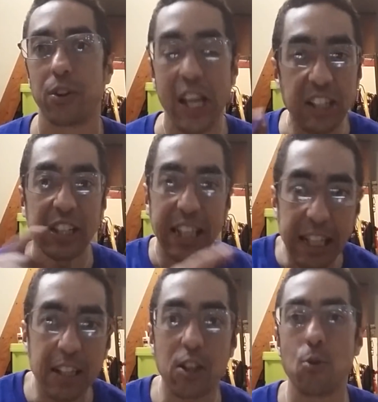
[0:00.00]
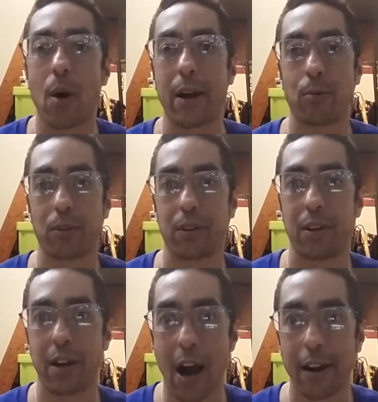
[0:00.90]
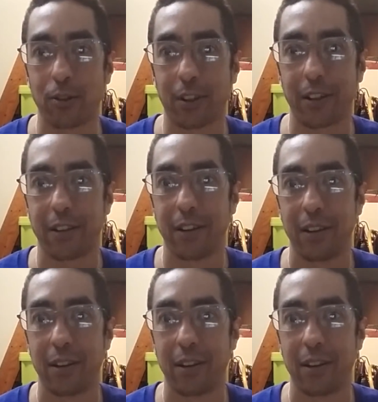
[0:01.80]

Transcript: They need you, Ireland.